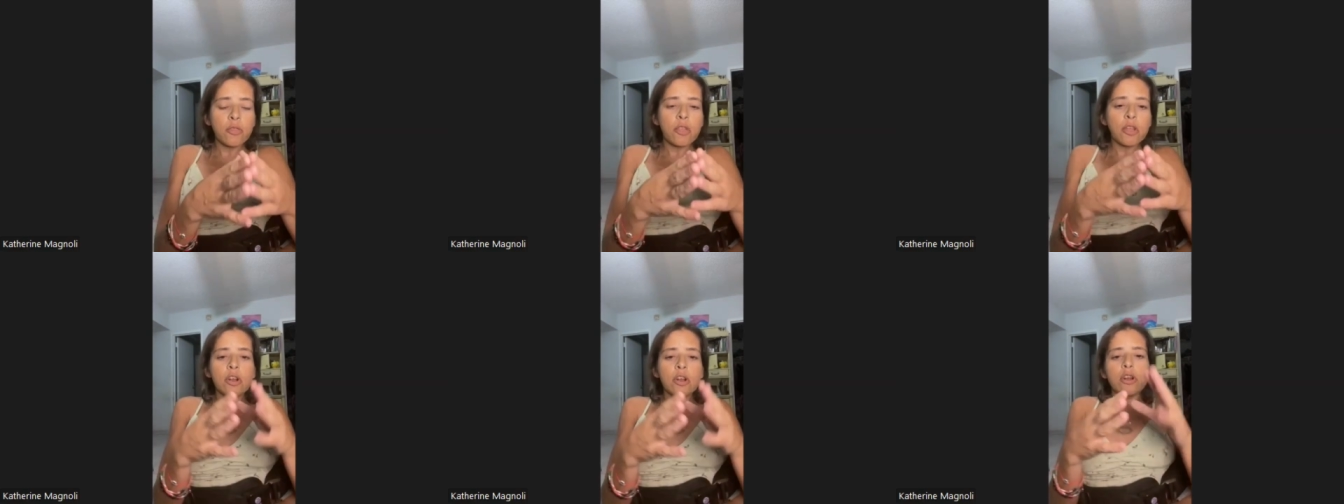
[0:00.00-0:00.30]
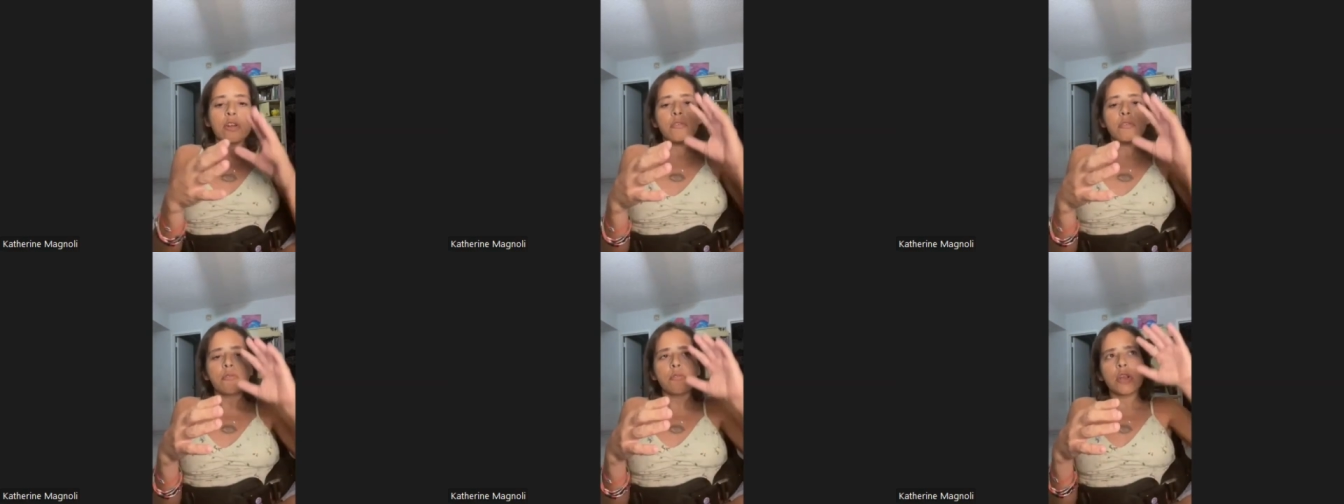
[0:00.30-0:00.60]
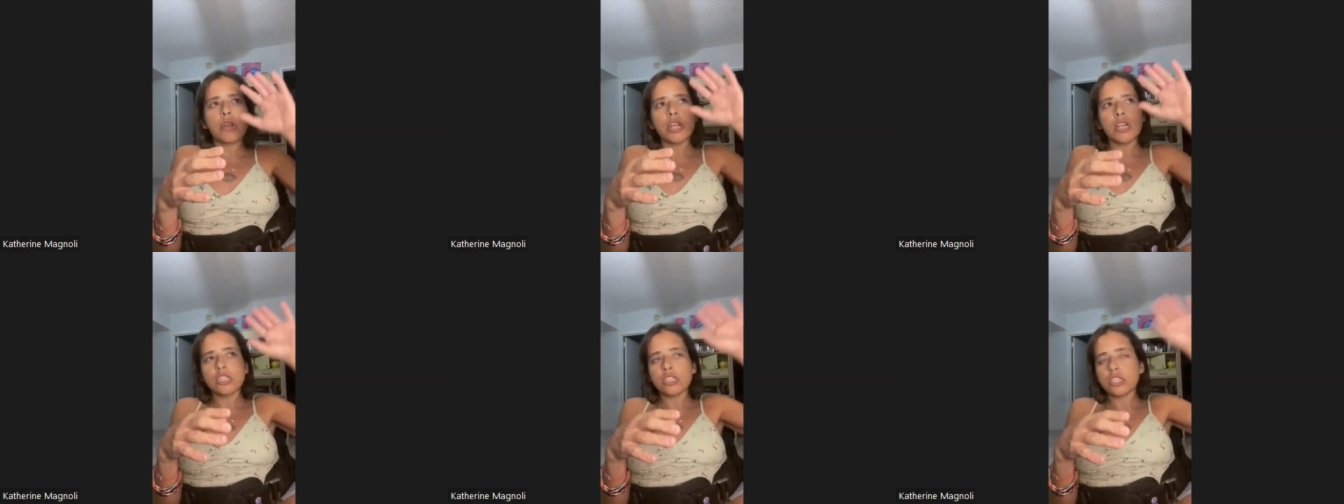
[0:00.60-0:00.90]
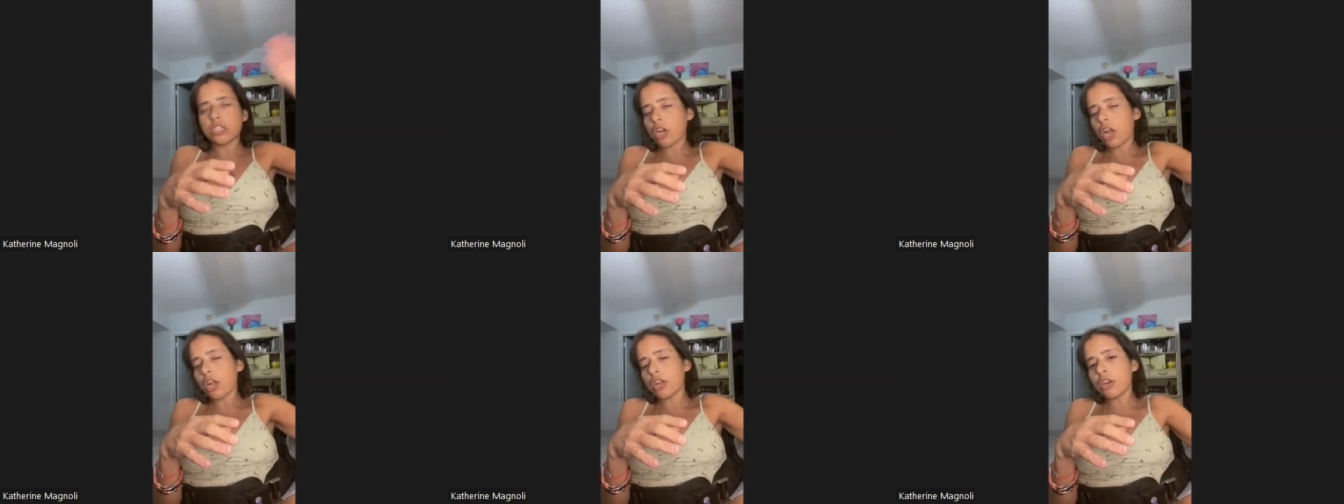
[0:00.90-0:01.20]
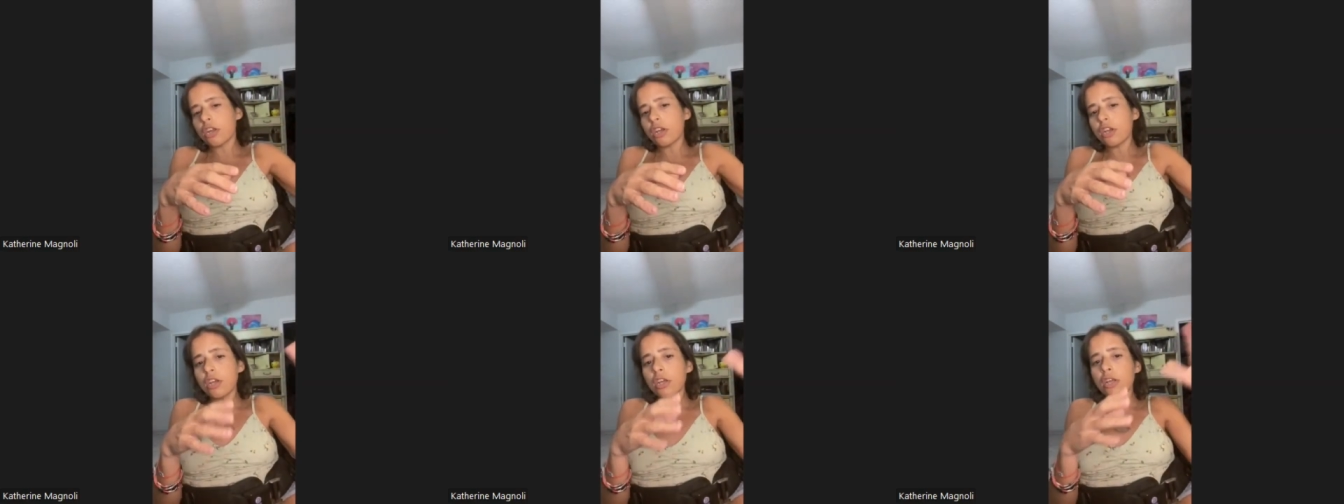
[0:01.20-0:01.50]
They're in hmm.
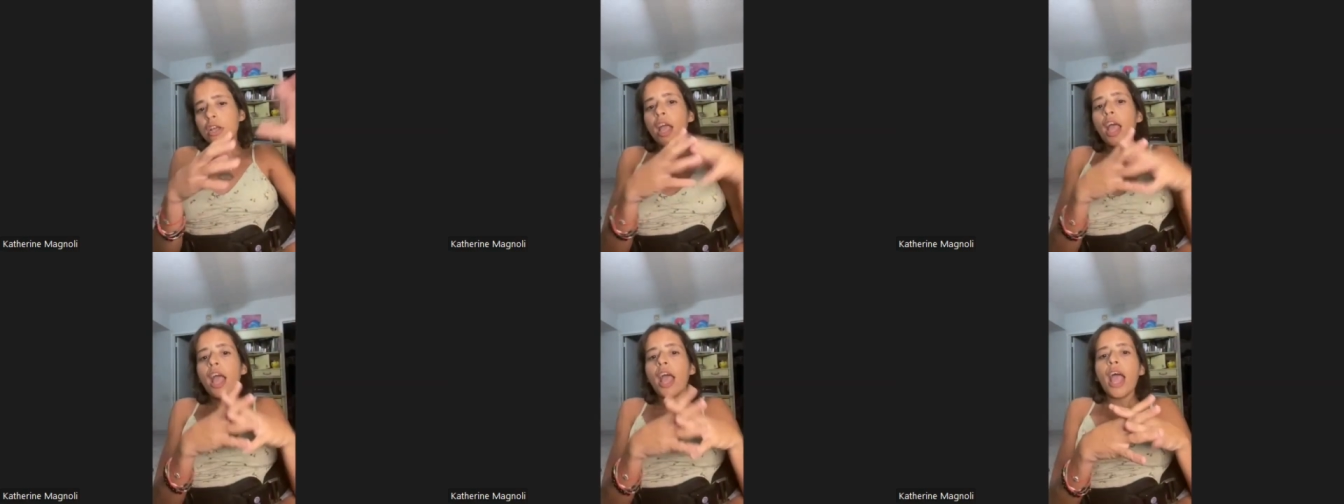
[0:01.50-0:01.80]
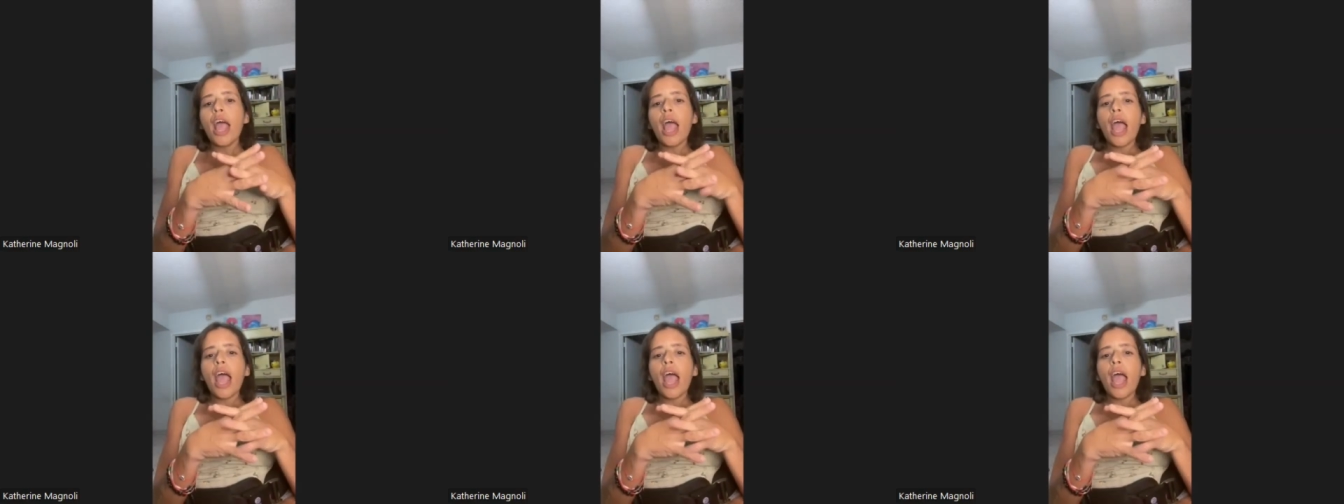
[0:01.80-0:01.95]
China. Mm.